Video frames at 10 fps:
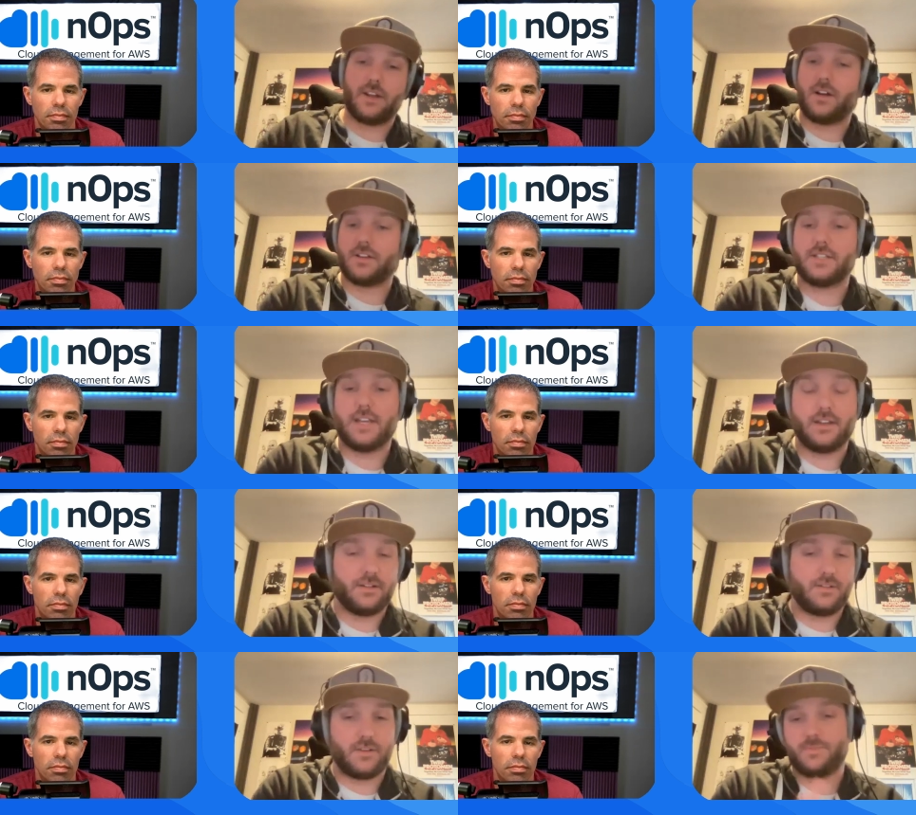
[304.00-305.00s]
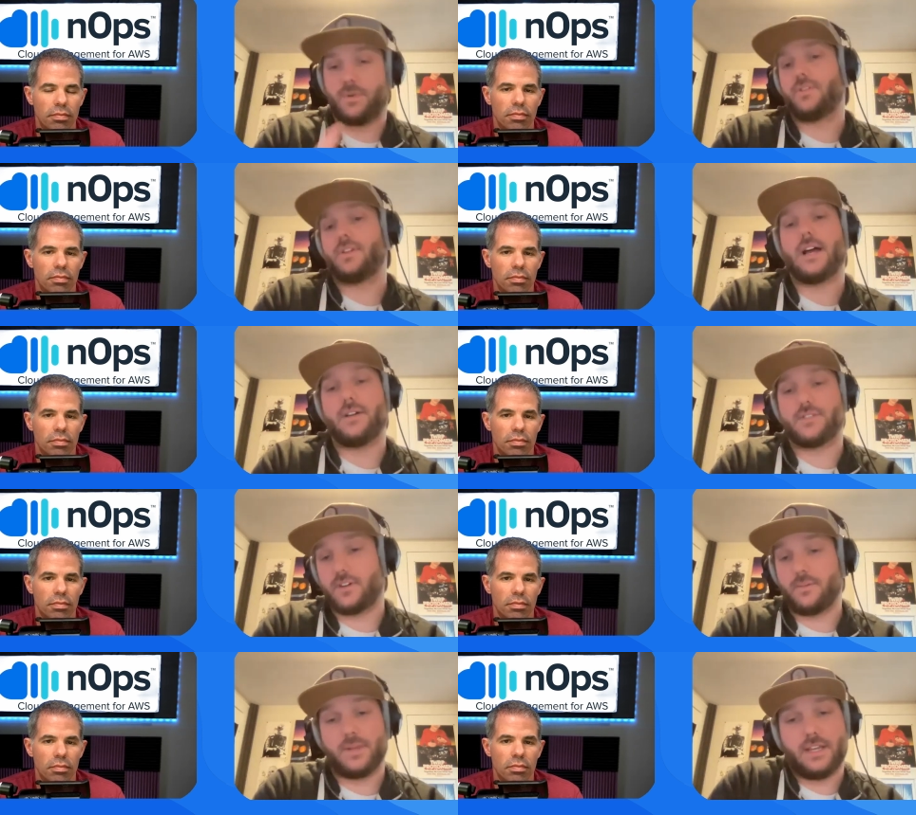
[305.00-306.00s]
Speaker 1: cost data across both clouds are
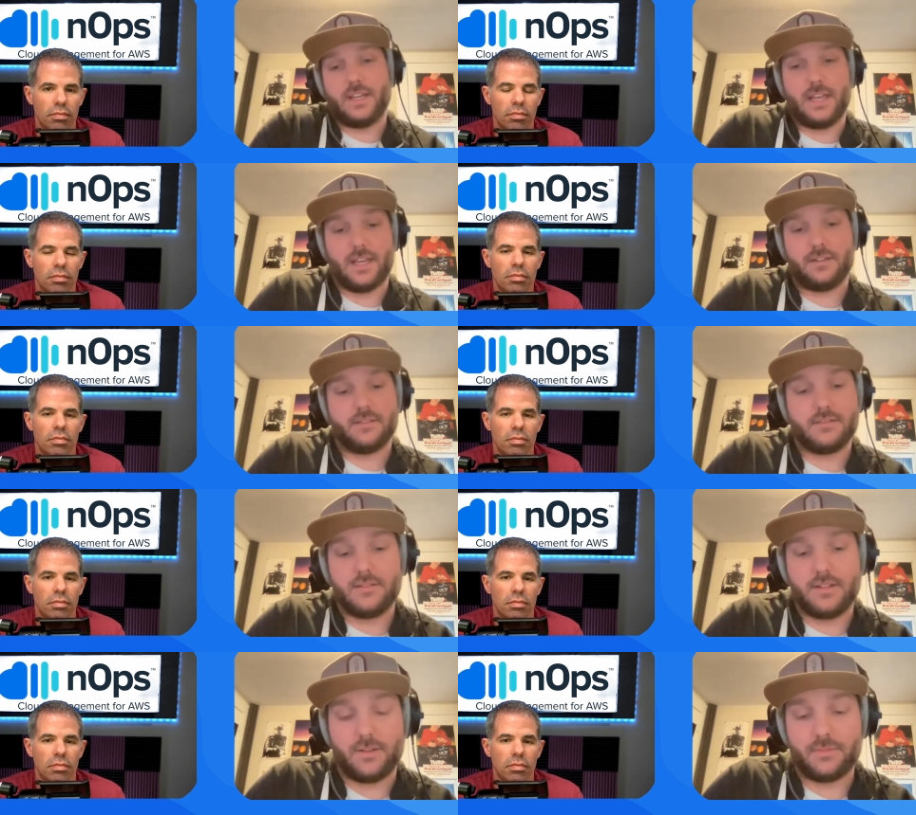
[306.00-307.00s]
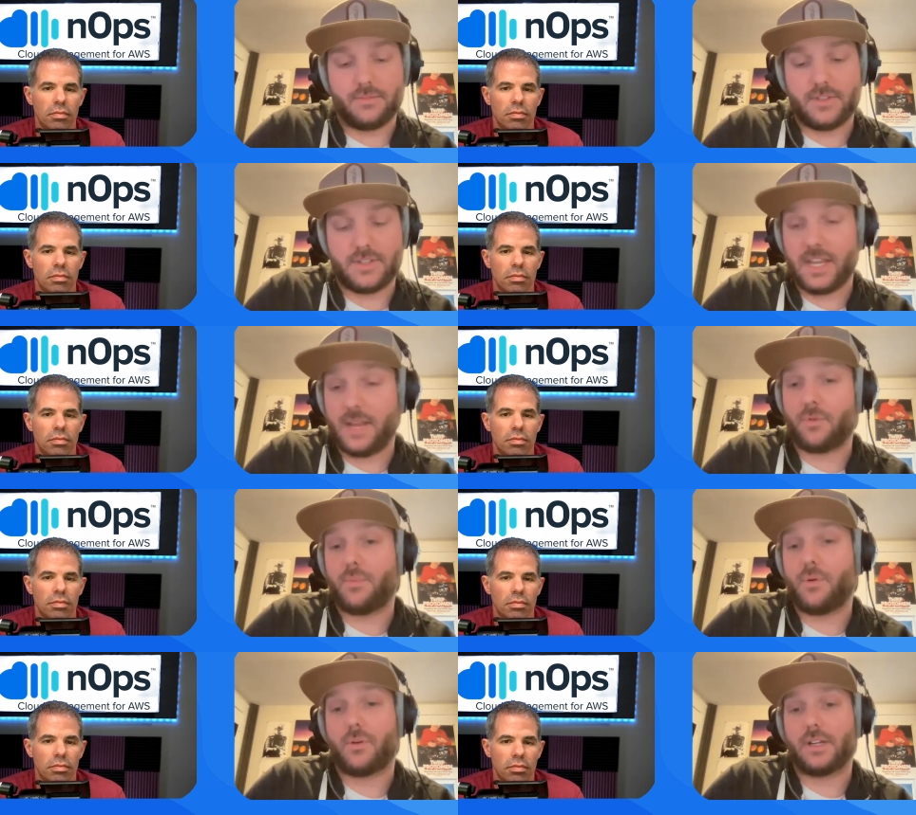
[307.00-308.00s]
going to be in you know the same
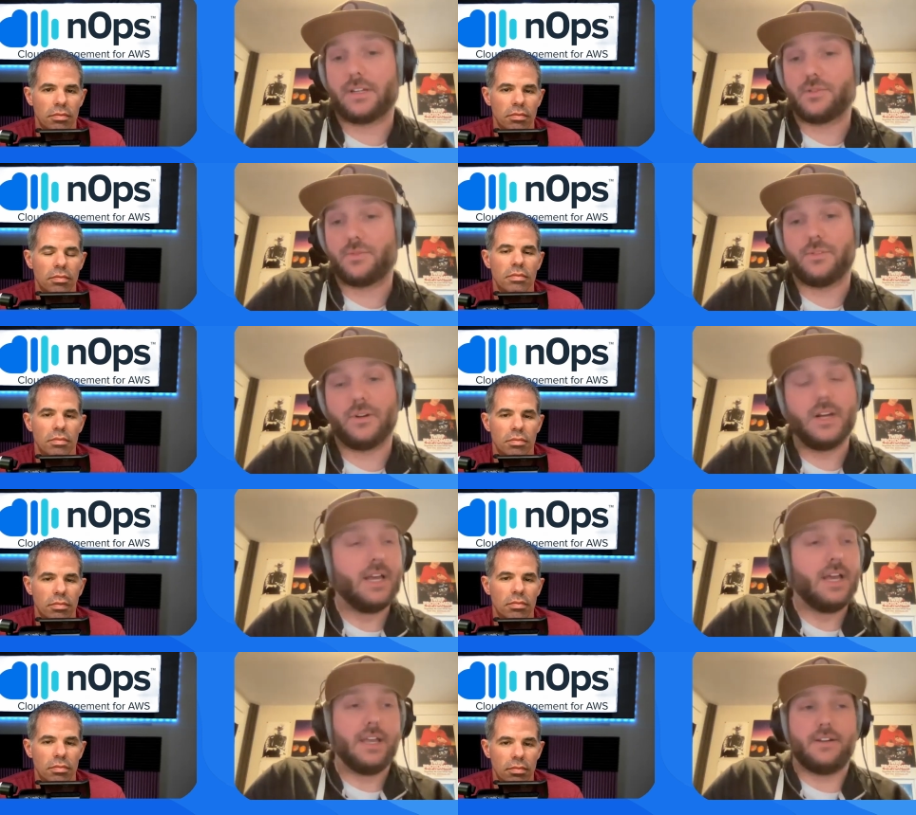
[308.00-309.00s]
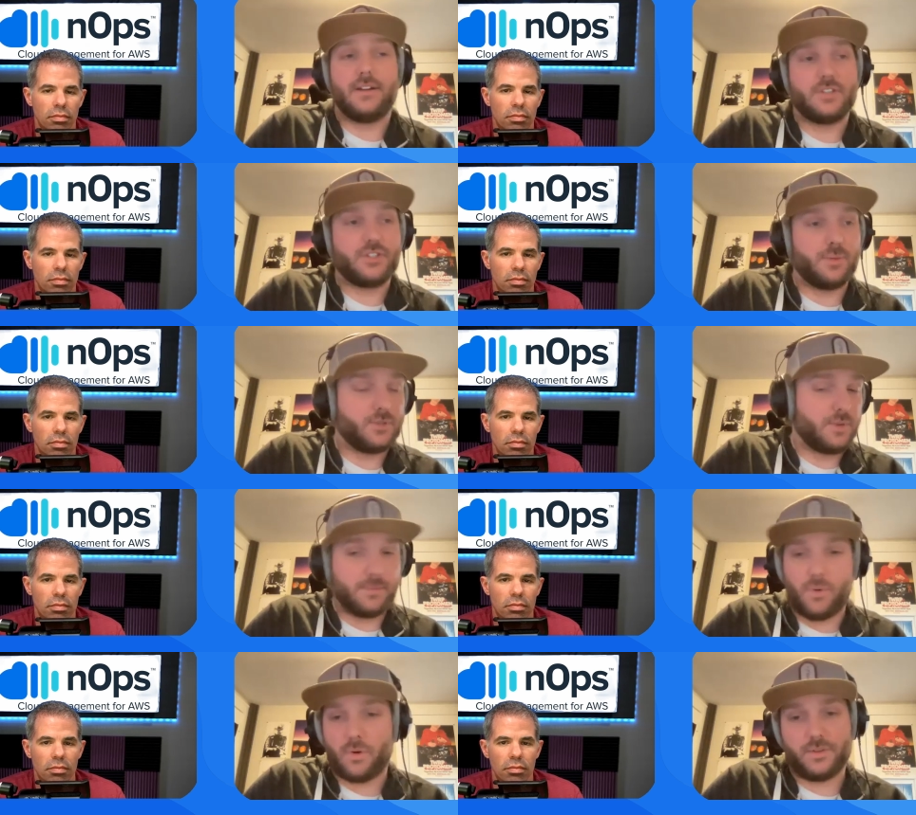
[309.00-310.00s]
reporting tool. You don't have to jump
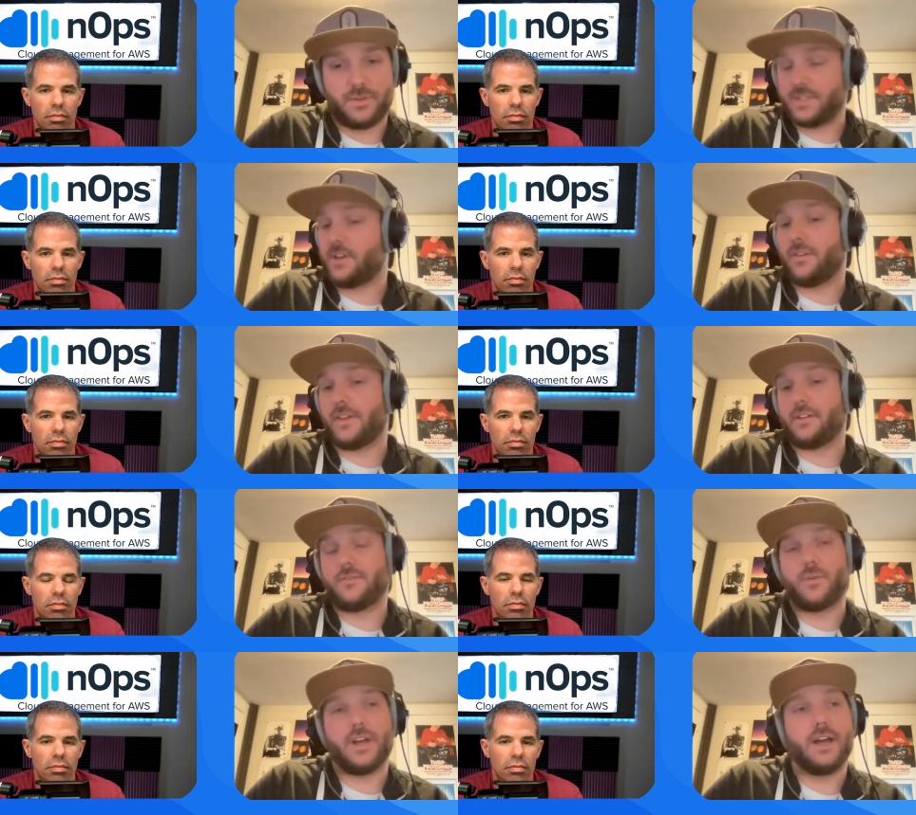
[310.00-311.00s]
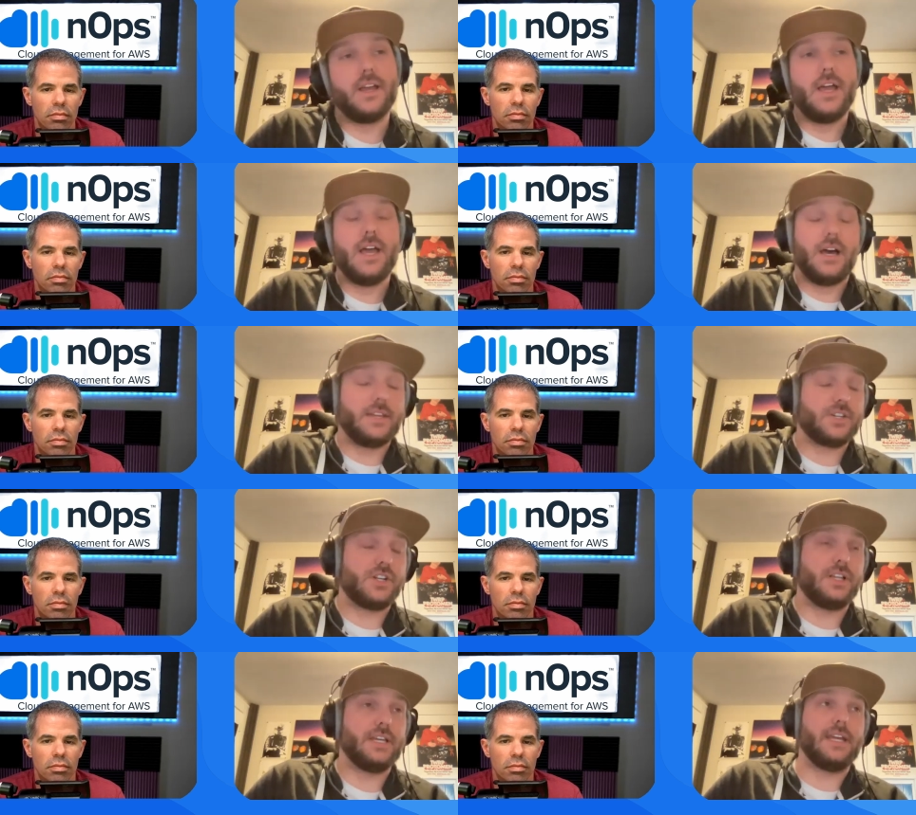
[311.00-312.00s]
between portals; it's all there for you.
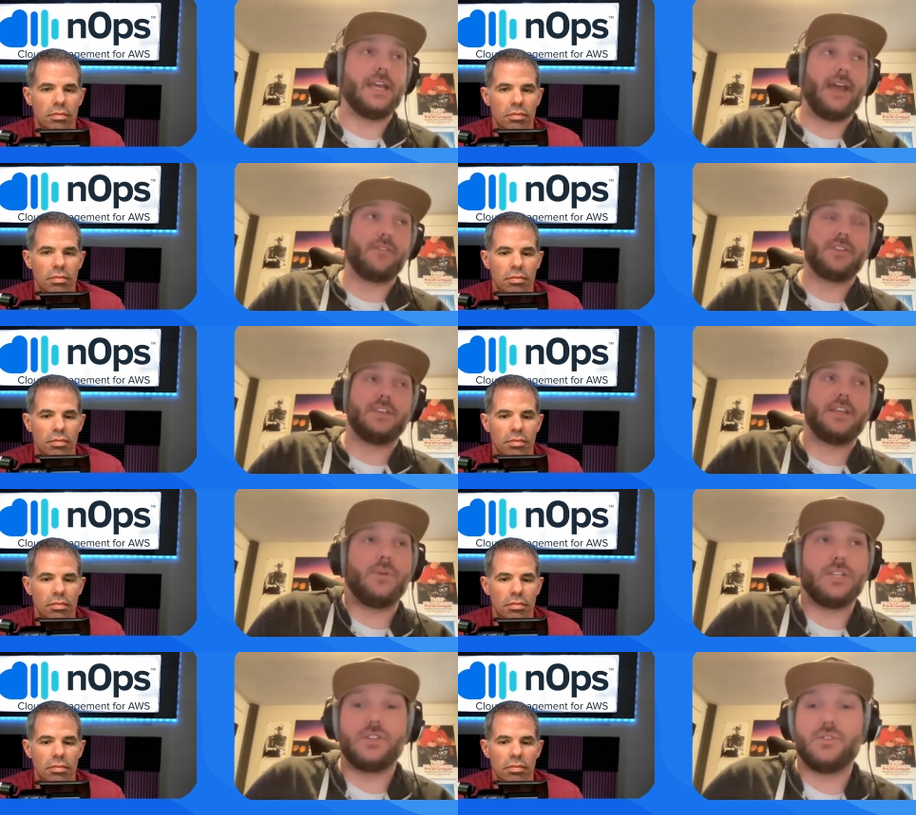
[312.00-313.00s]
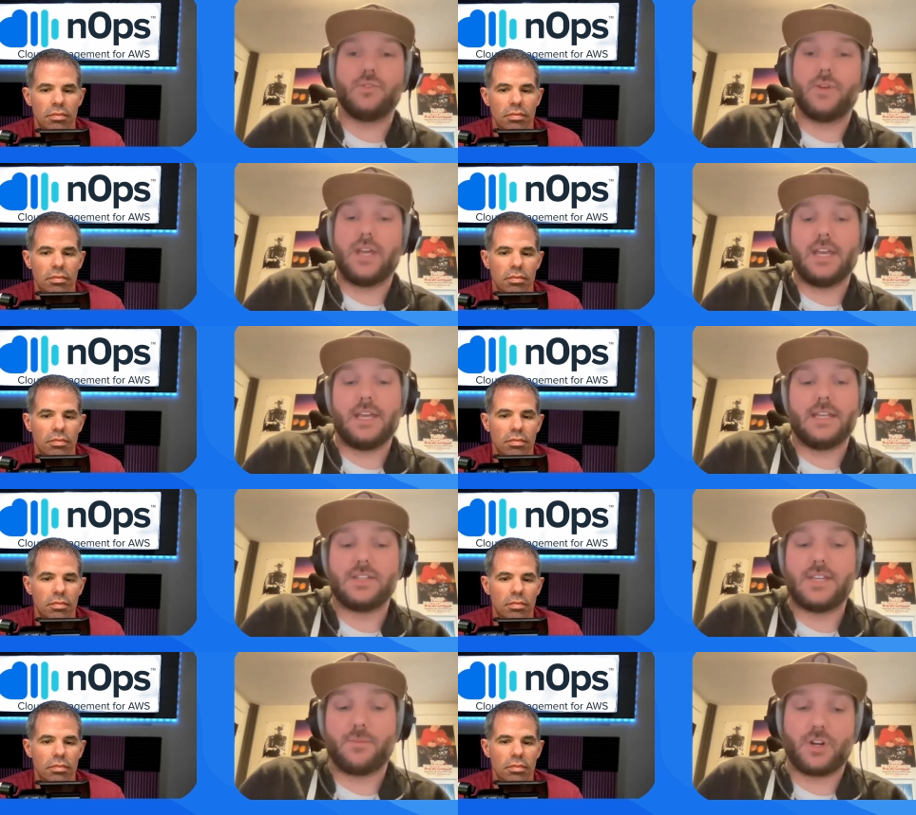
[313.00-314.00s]
Additionally, everything that we do
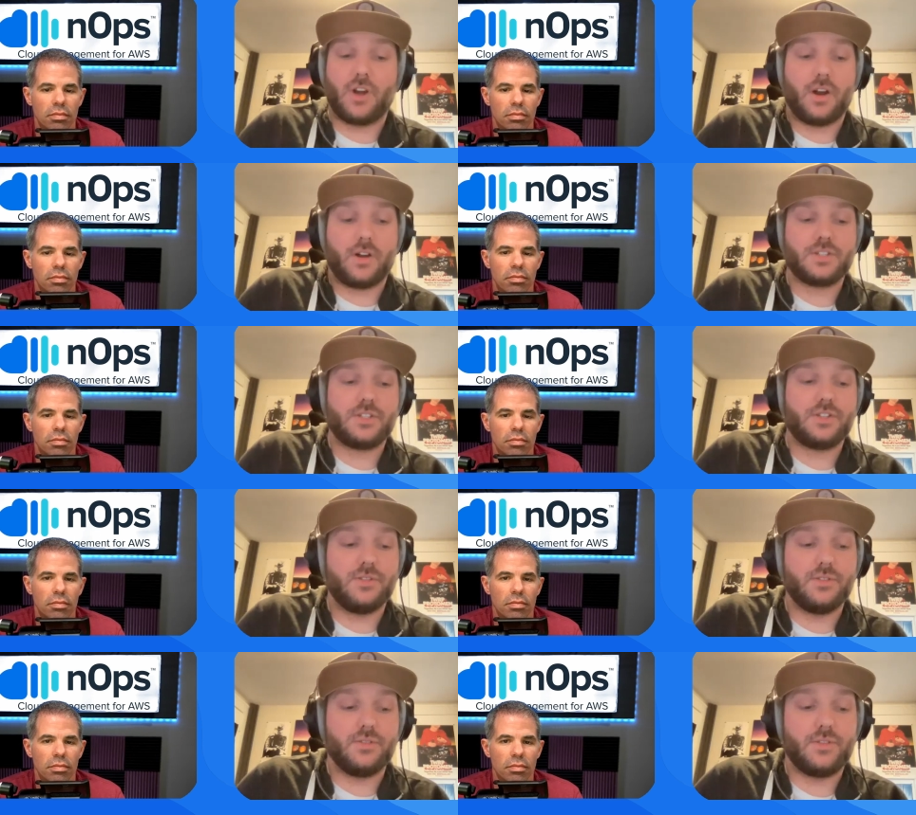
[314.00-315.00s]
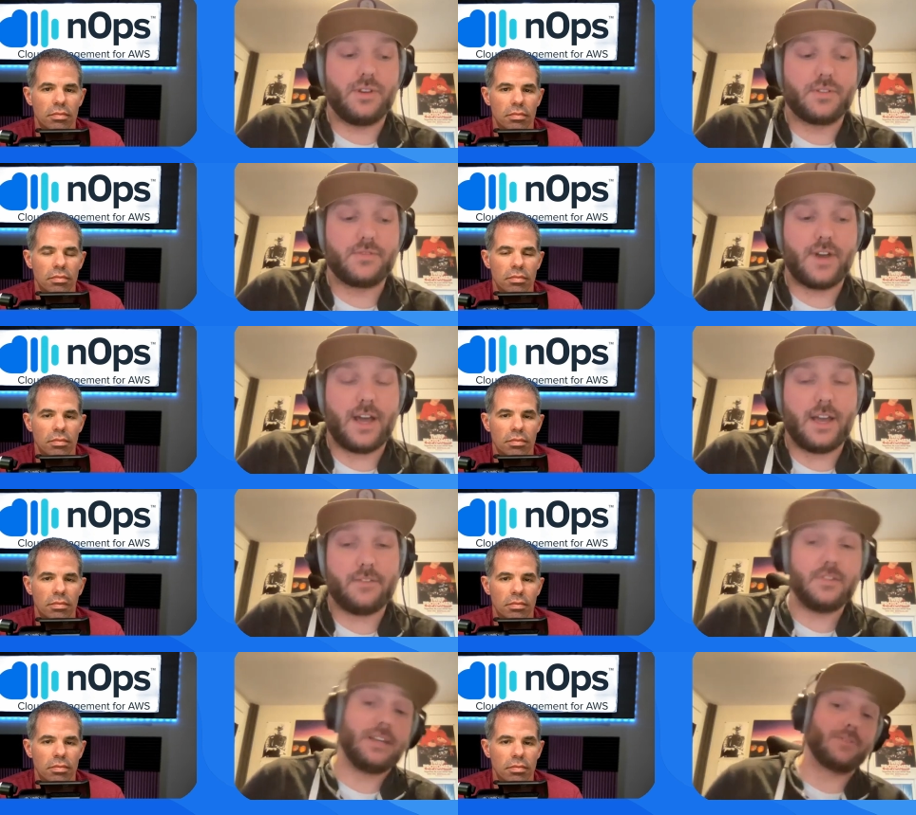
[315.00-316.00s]
is in regards to those
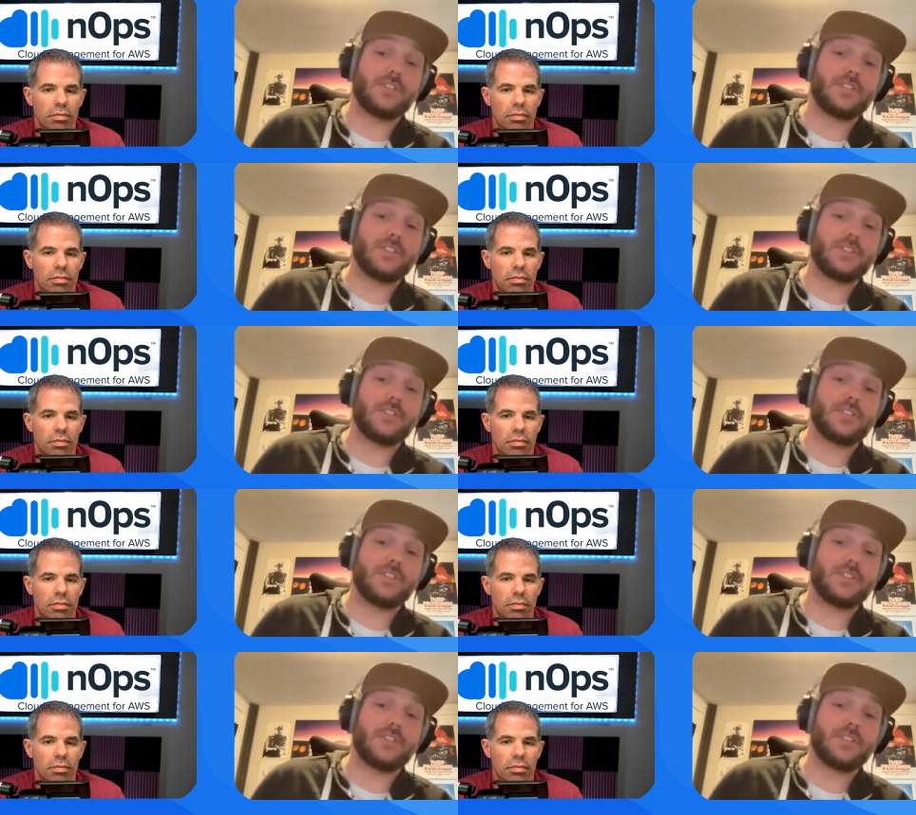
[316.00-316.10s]
five now